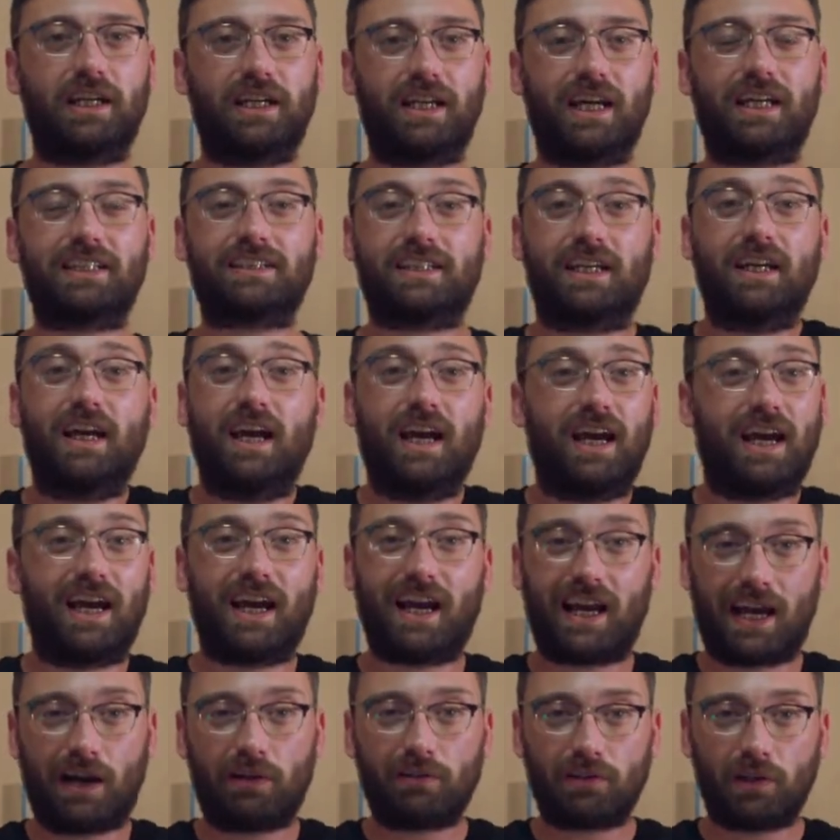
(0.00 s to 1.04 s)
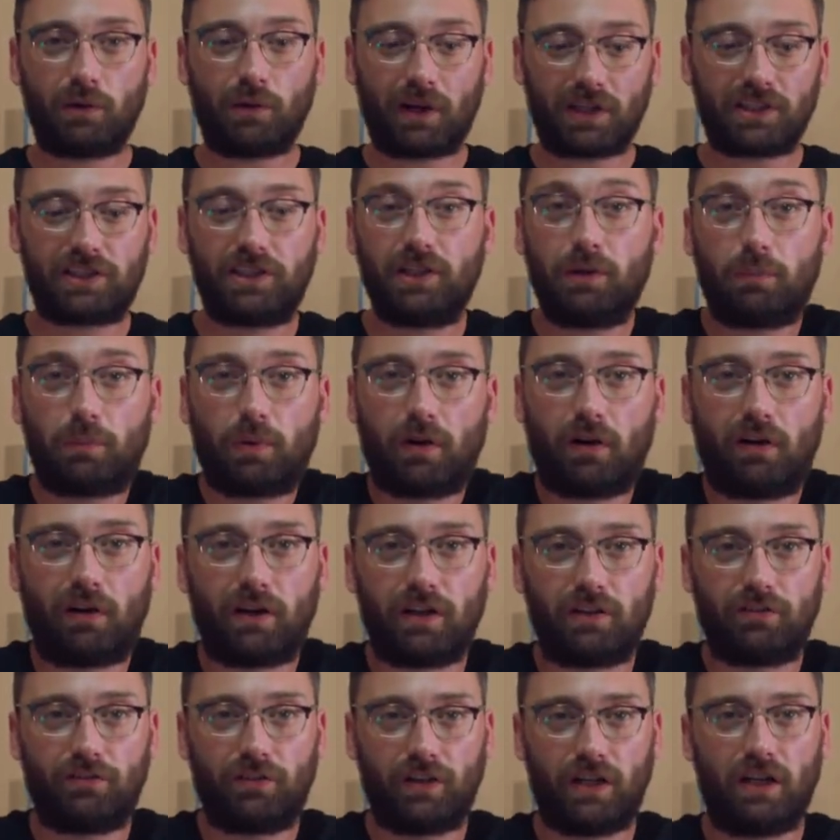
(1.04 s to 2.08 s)
and that's how do you actually
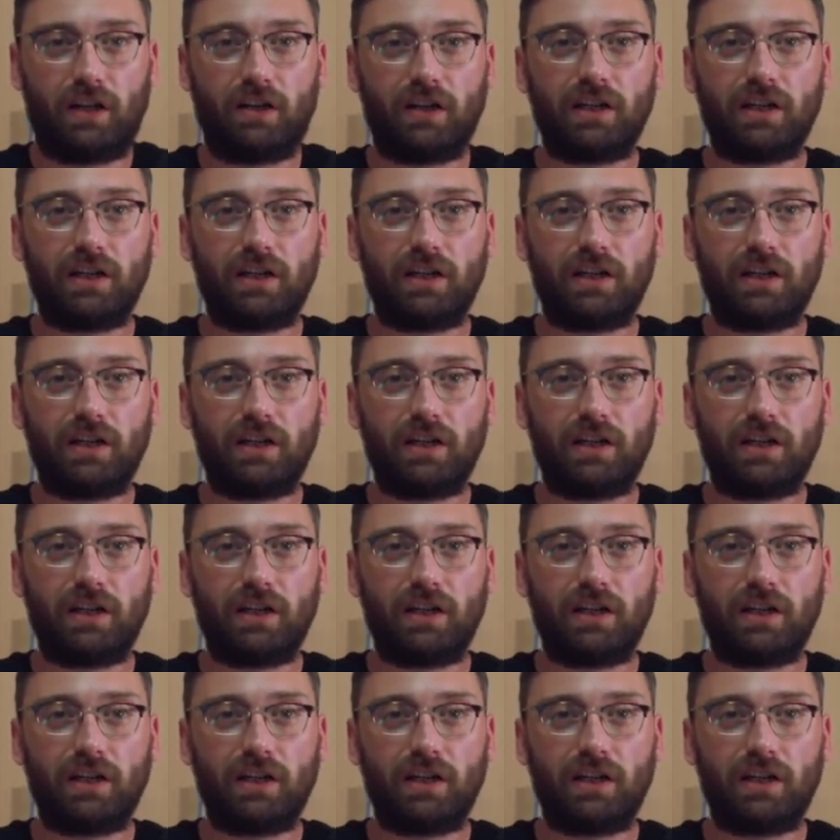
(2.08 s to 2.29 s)
apply for your